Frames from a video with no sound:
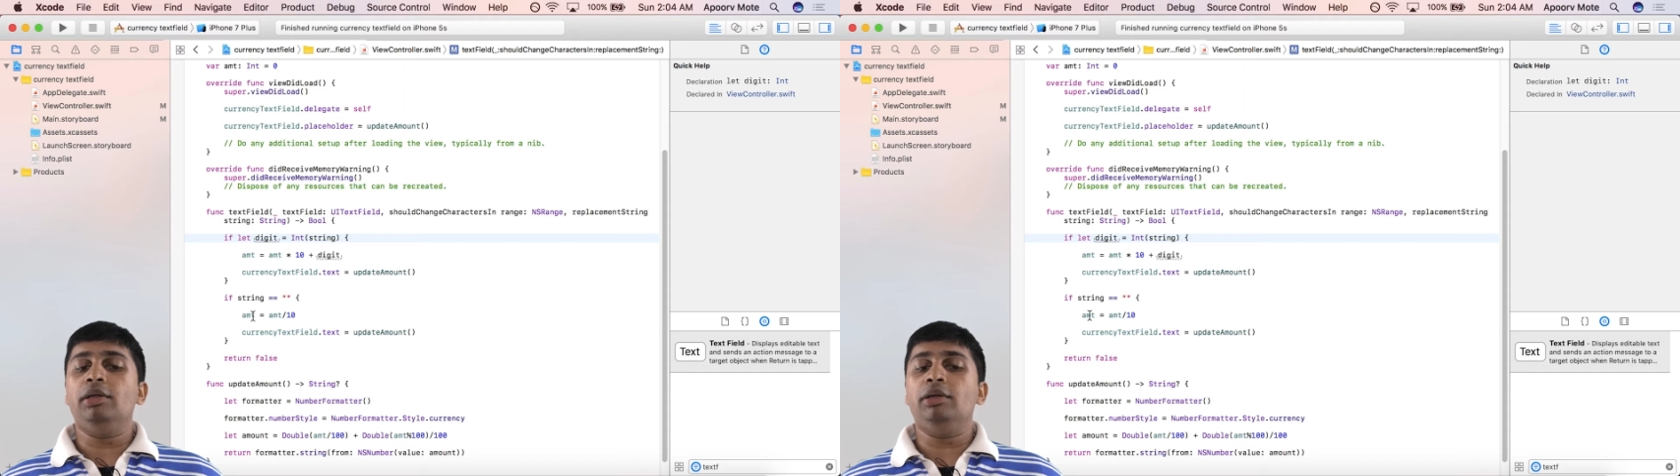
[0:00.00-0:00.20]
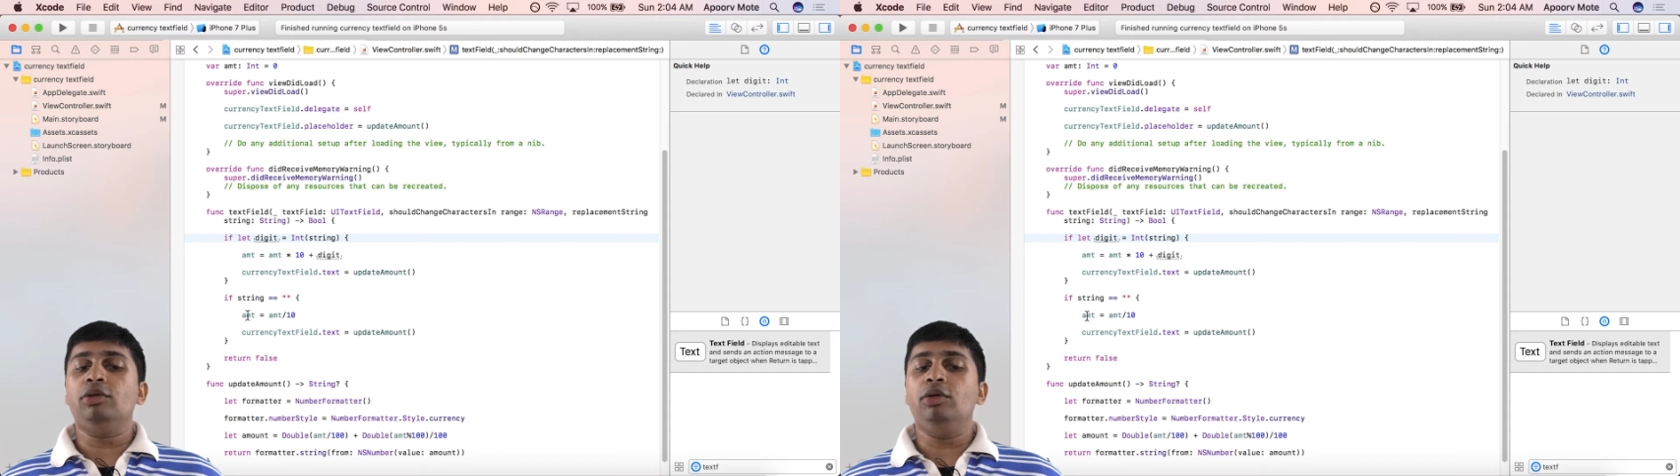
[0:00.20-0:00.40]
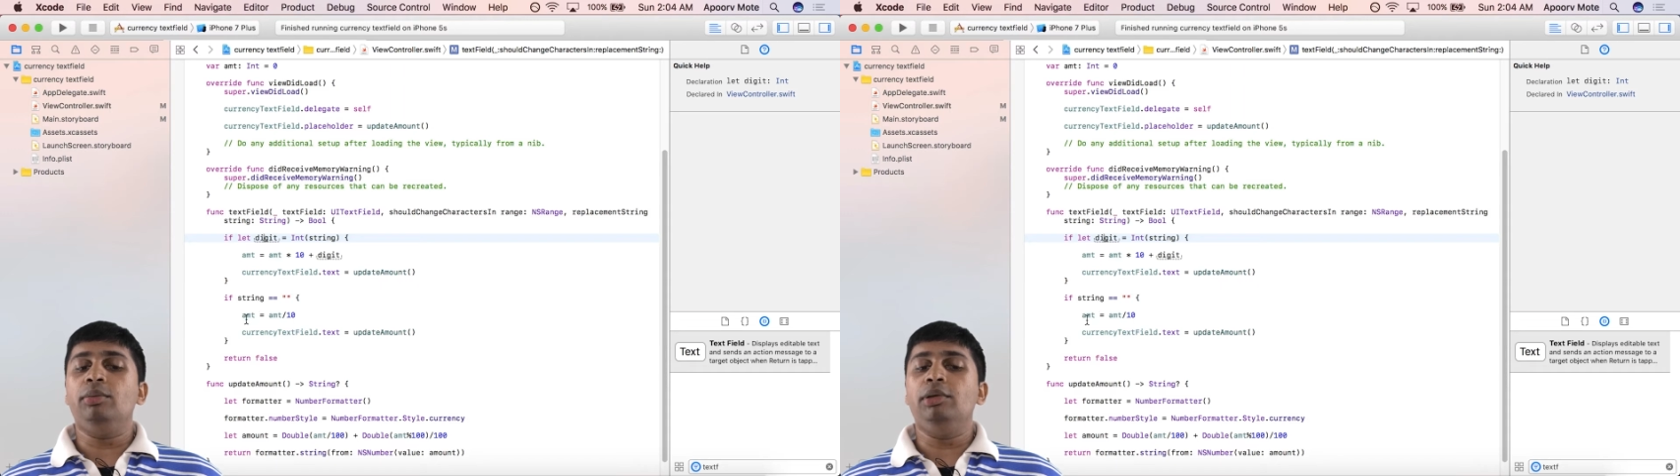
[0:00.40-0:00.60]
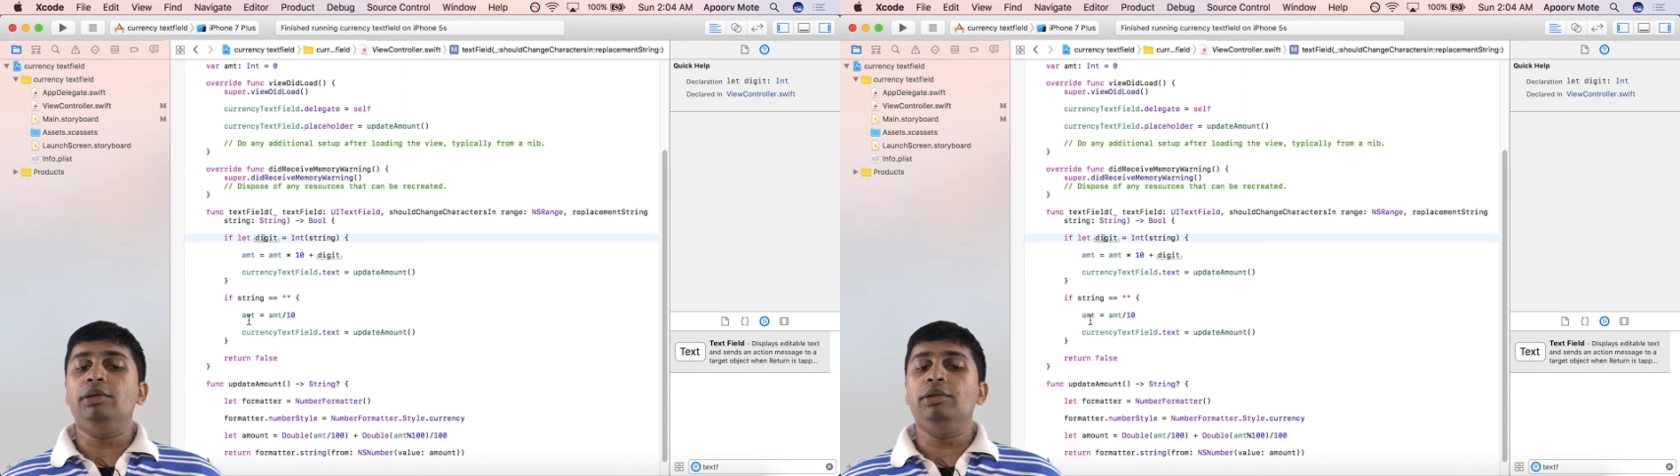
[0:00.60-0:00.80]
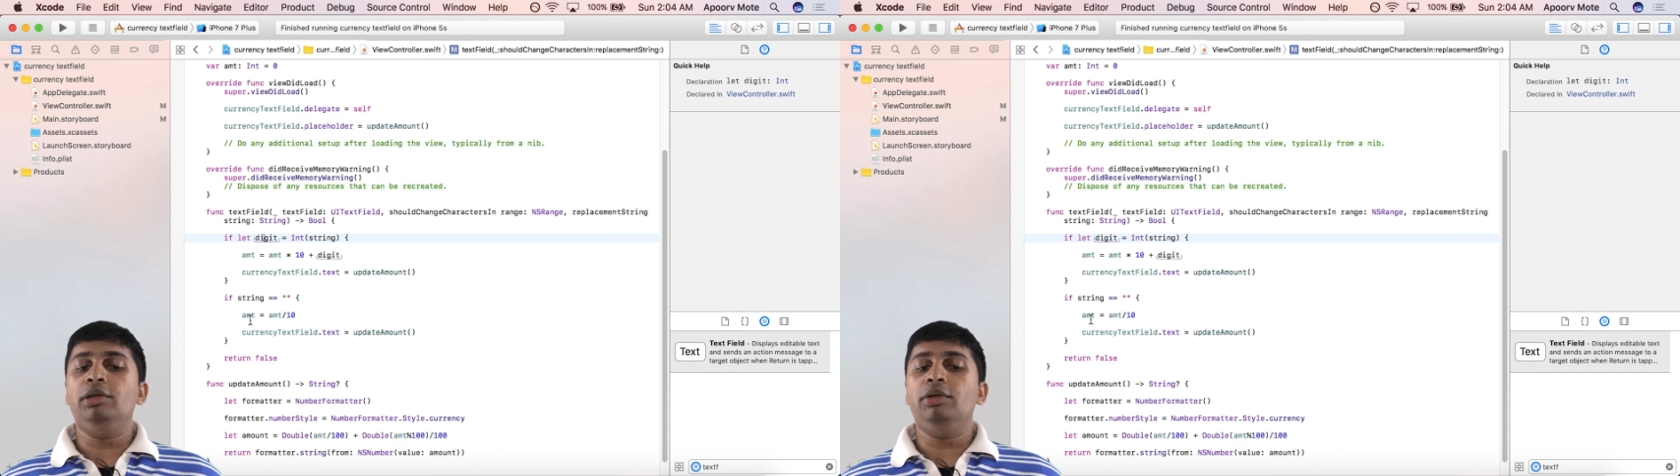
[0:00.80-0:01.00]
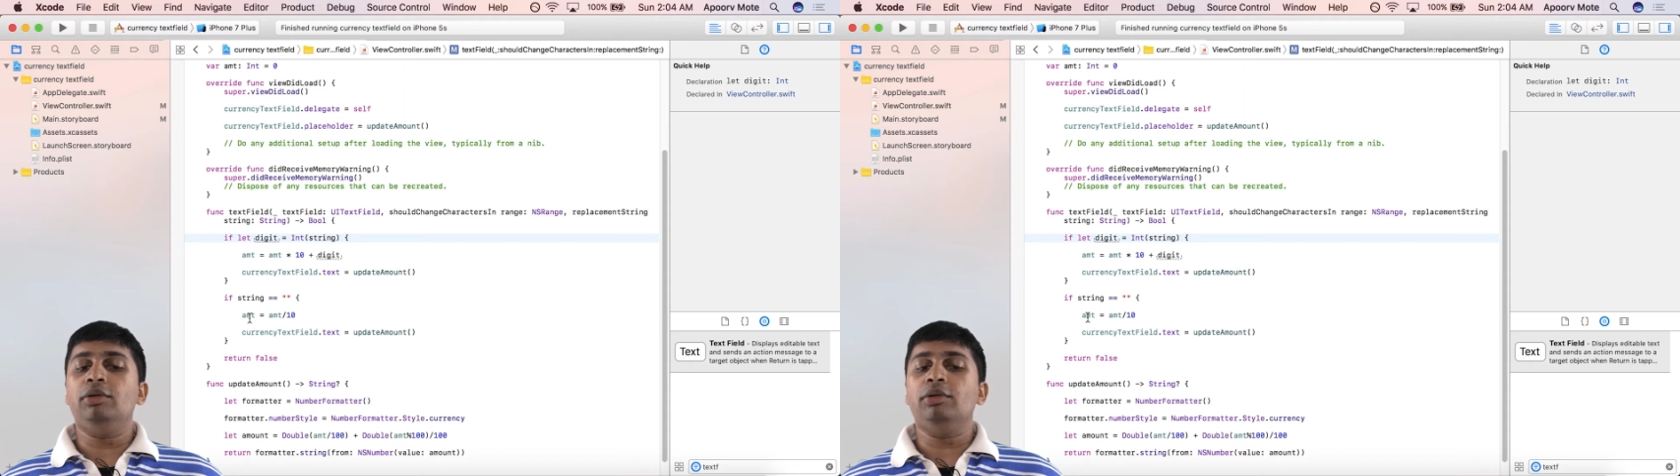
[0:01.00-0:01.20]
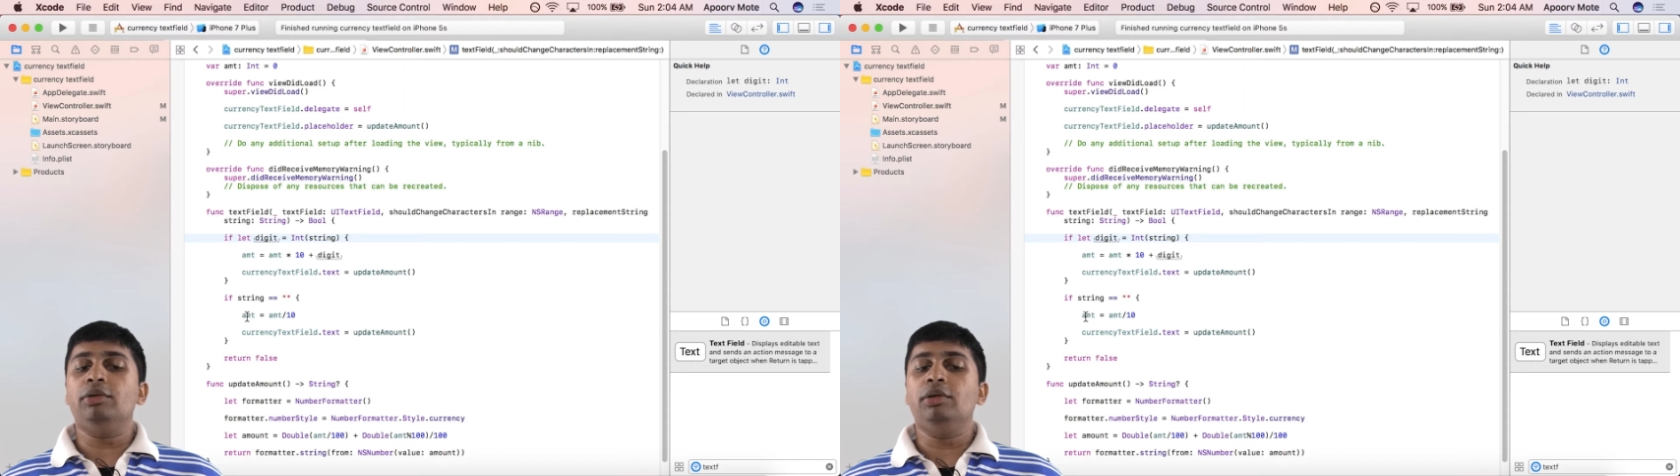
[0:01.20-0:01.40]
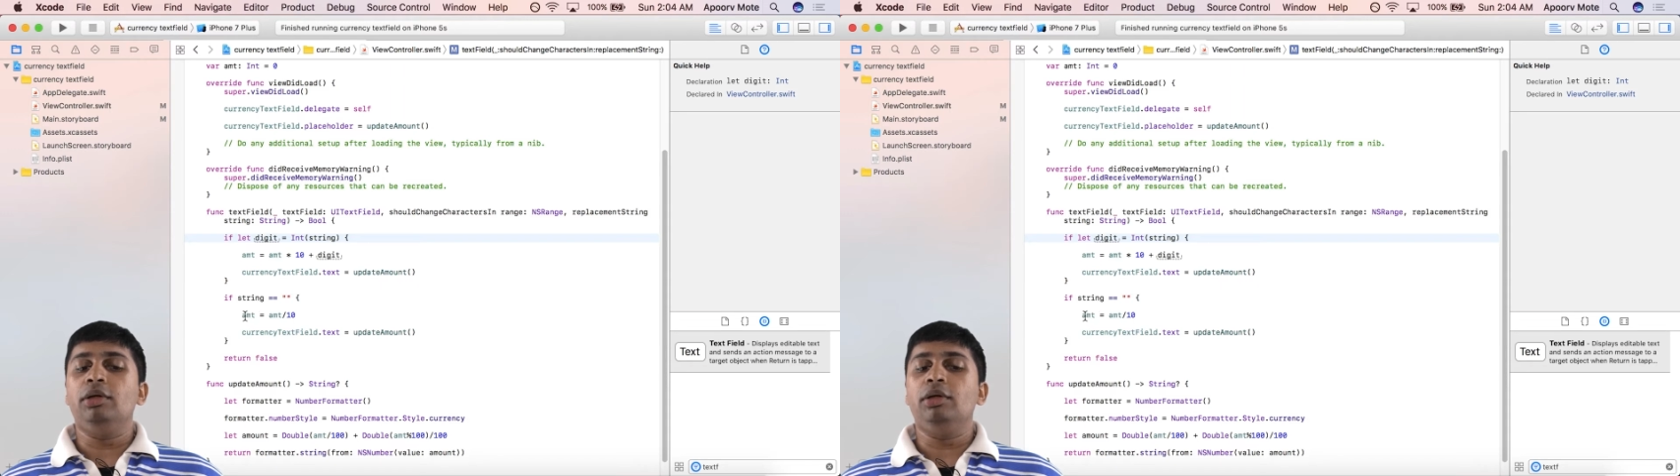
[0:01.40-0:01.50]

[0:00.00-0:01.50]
that's going to be 0,